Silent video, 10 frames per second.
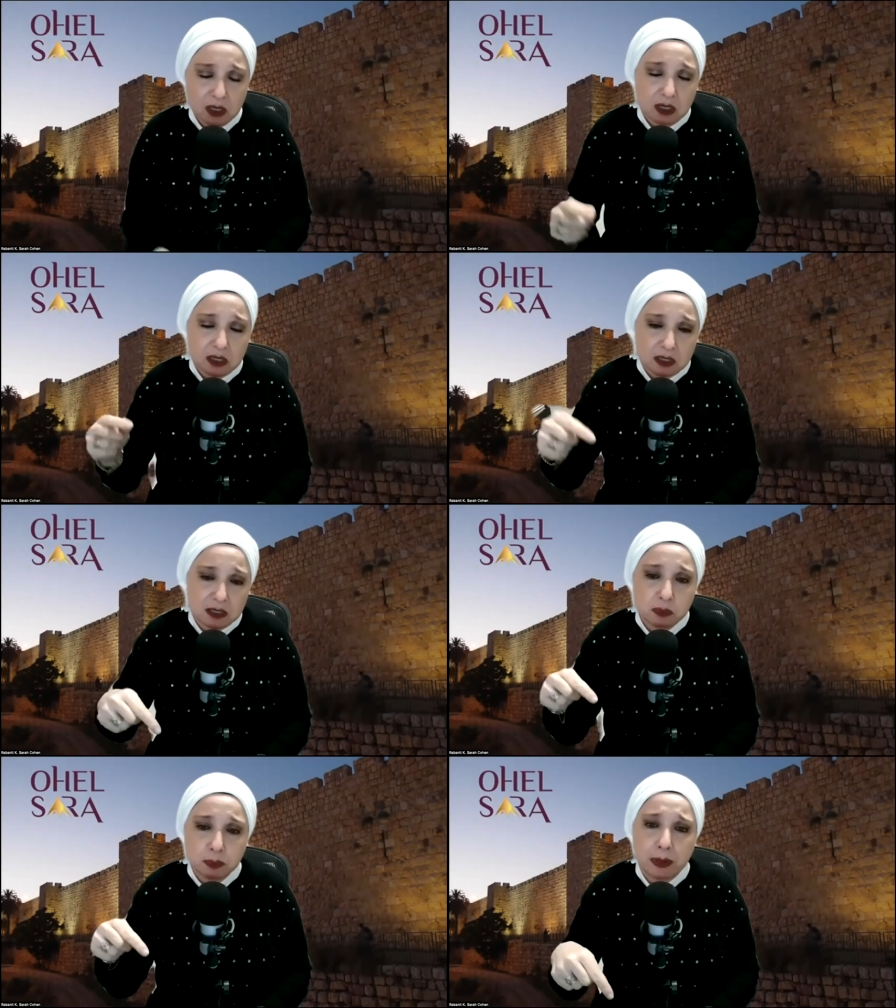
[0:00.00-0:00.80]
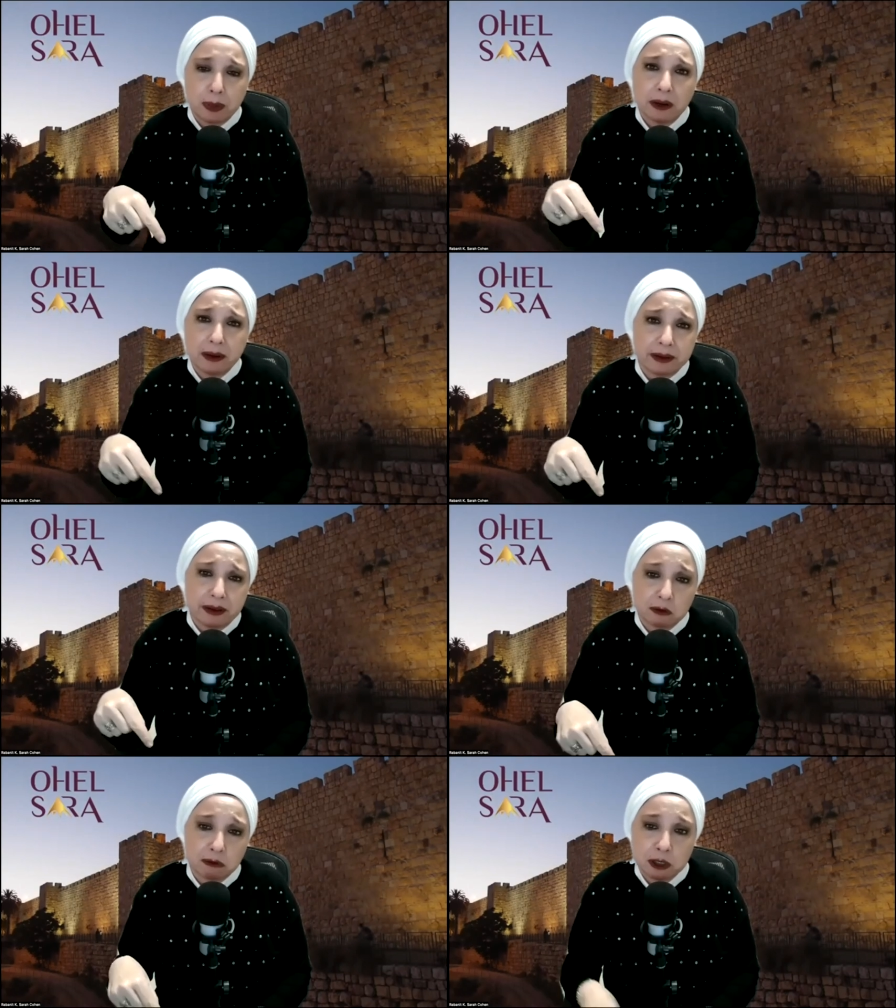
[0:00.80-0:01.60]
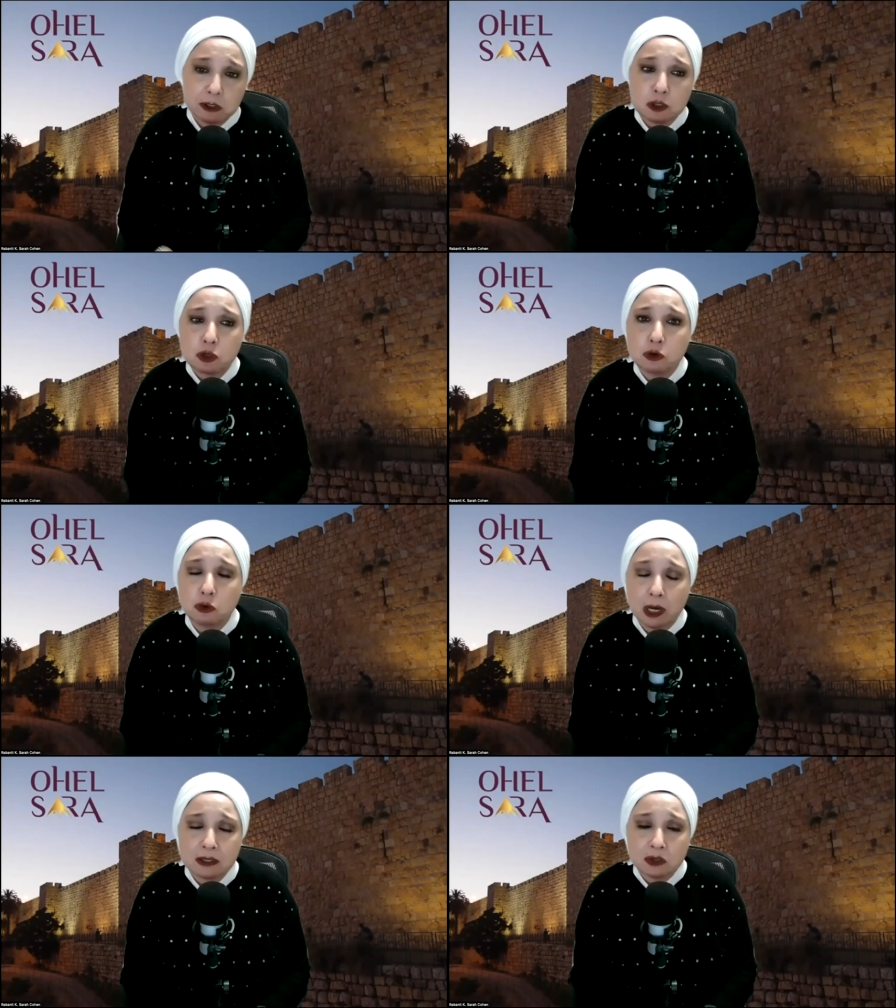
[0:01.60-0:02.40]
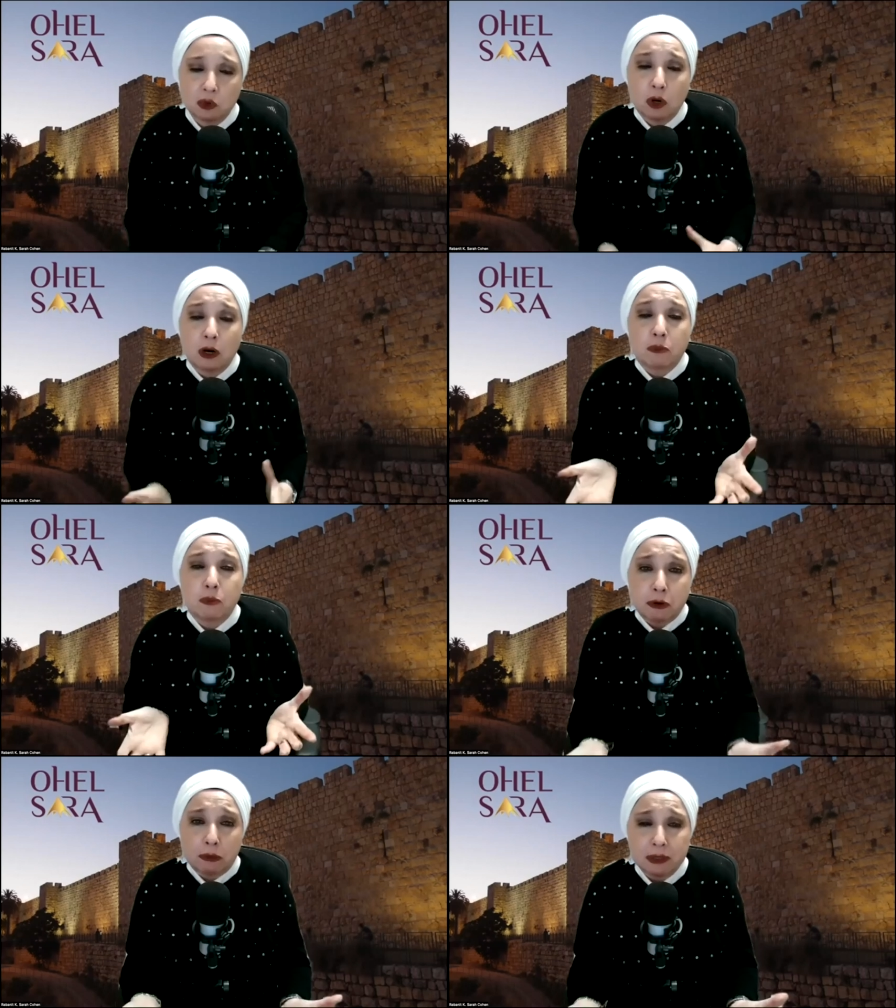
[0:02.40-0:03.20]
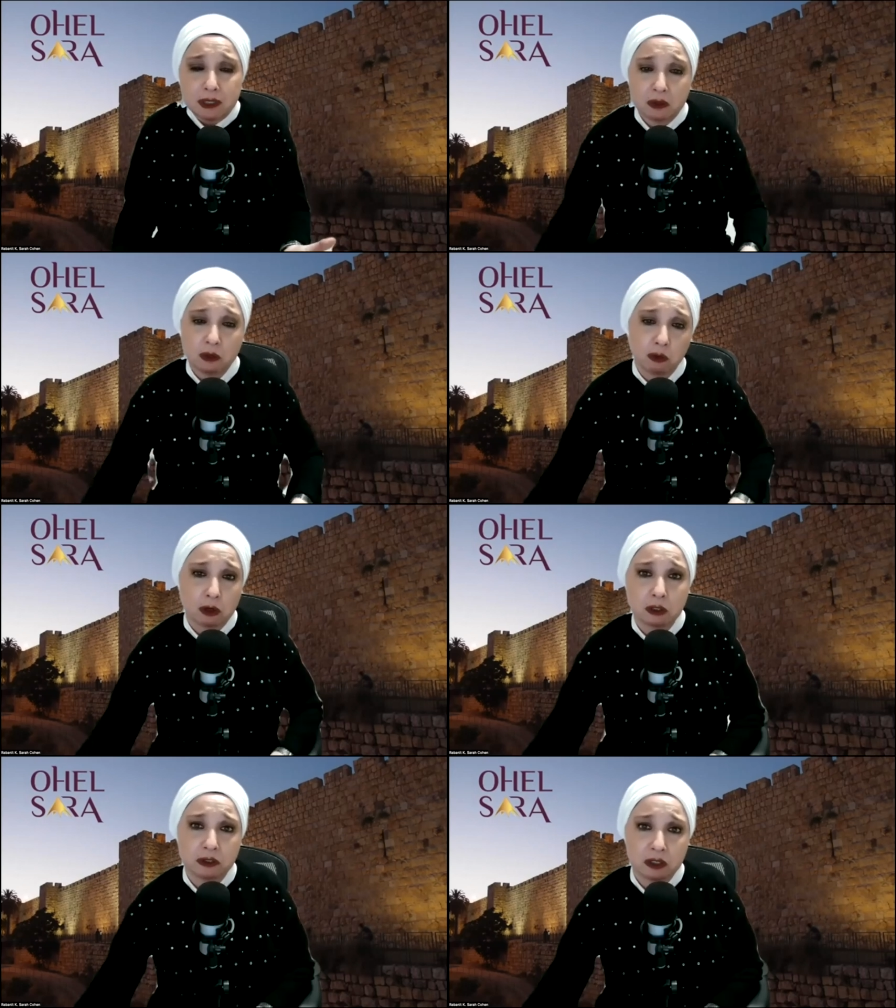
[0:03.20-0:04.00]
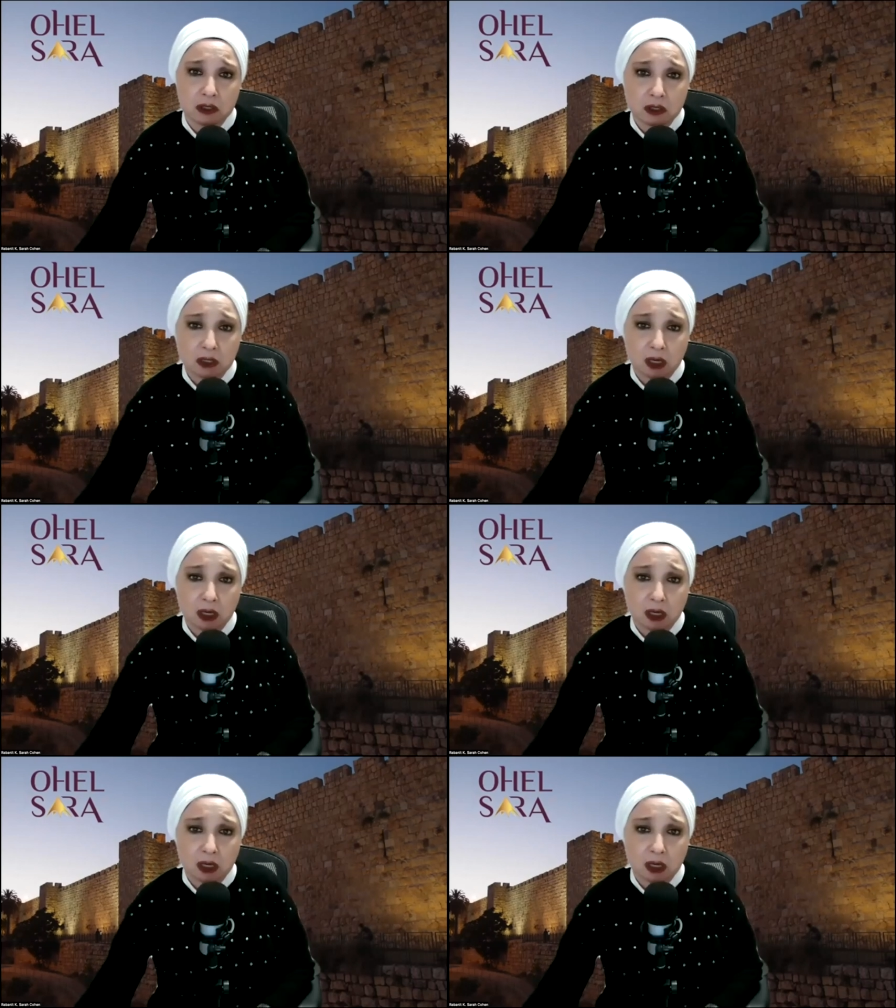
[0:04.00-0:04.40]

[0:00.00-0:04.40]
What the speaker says: this perek rings true as to what our purpose in the world is,